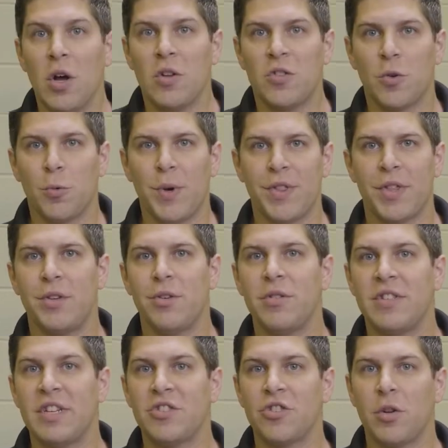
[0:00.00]
So with the new
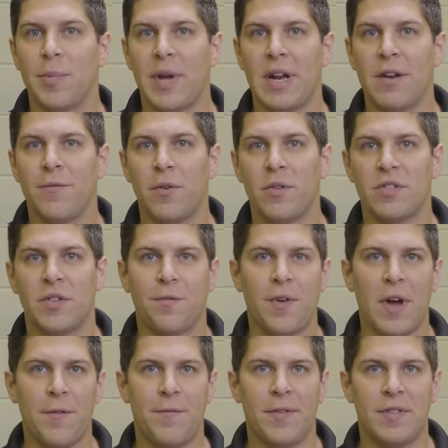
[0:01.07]
digital manifolds, the
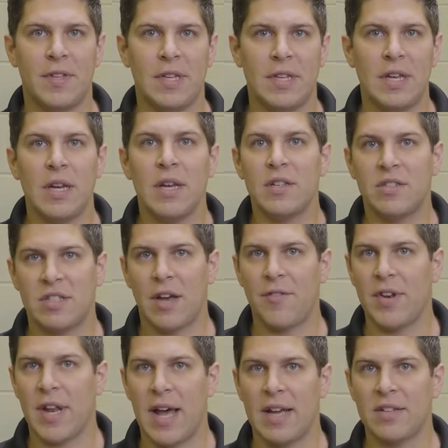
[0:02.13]

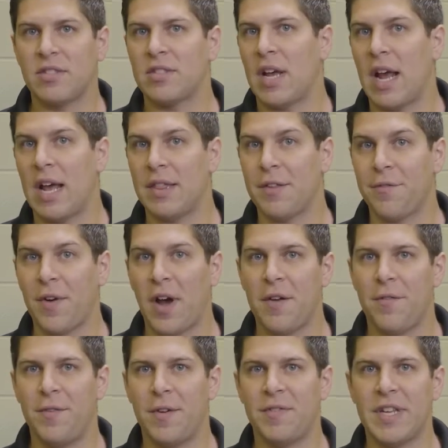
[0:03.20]
557S and the
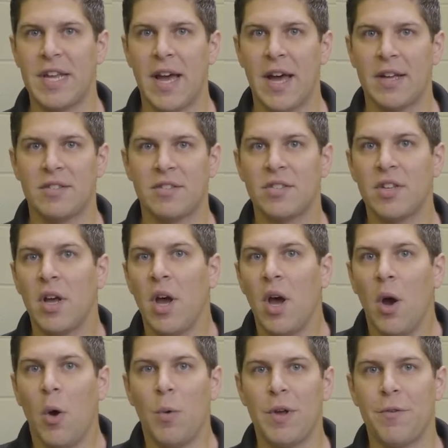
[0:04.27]
550S,
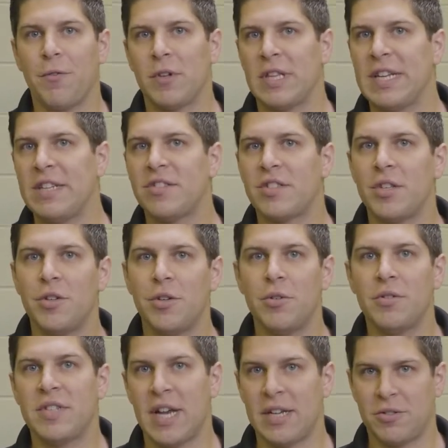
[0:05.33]
we have released the
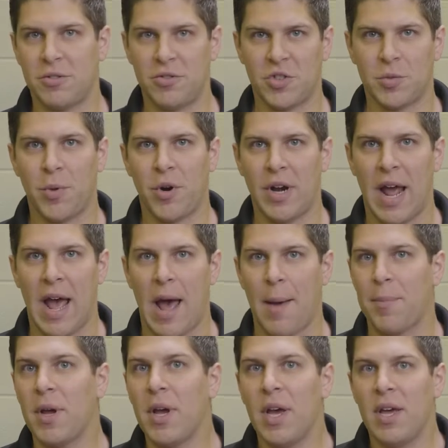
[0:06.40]
new Testo Smart app.
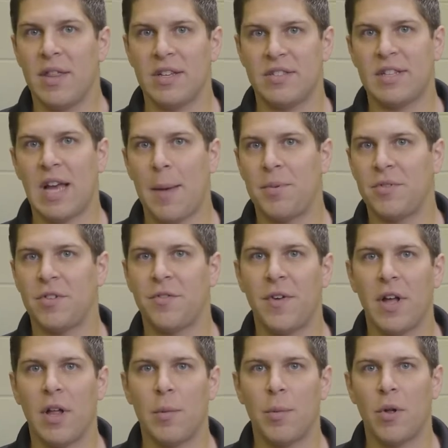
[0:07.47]
This app is
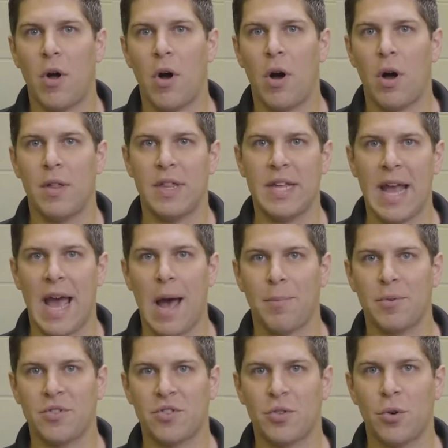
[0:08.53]
available on the
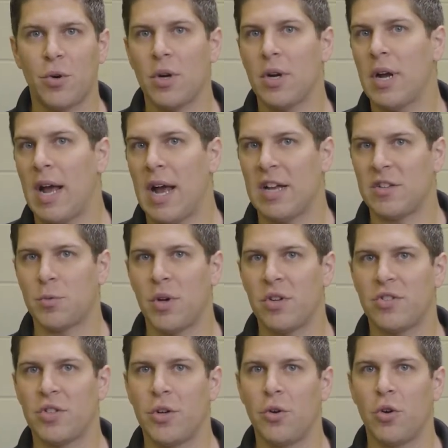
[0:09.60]
Apple Store as well
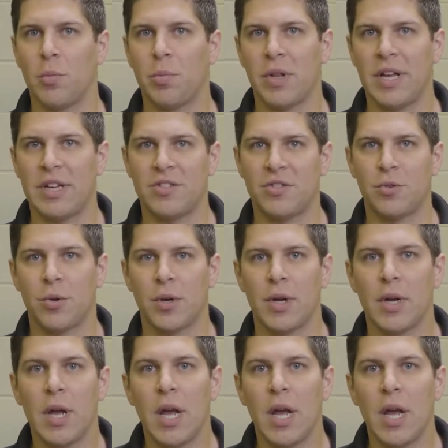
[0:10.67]
as the Google Play Store.